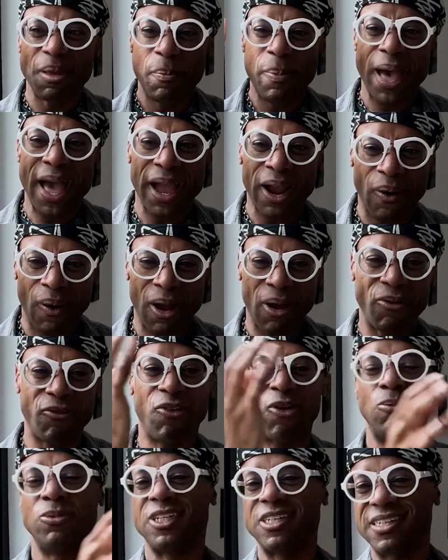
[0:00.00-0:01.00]
background,
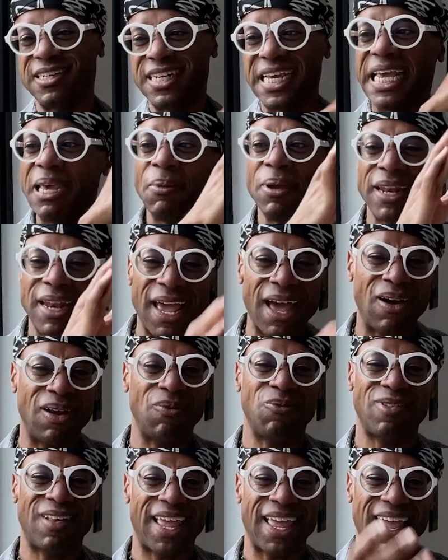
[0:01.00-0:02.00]
foam just teeming down. It
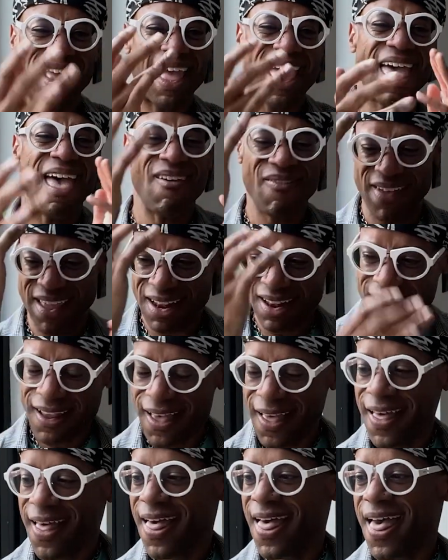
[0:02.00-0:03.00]
was like heaven.
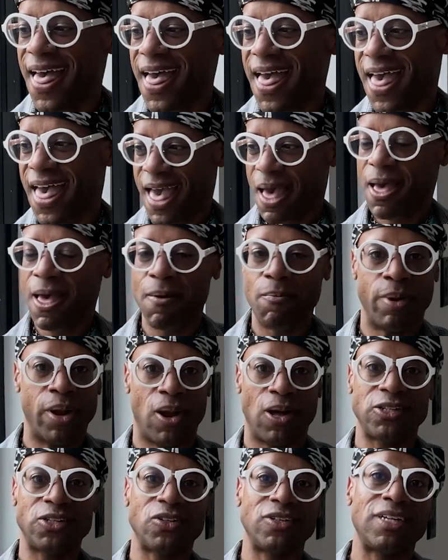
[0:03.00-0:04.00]
But
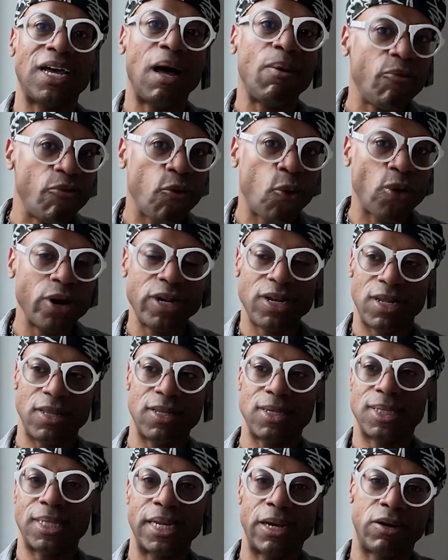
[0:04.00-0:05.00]
also Tom Ford did
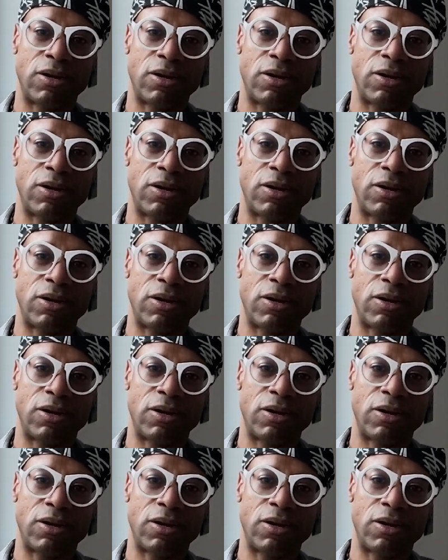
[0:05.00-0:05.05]
this hair.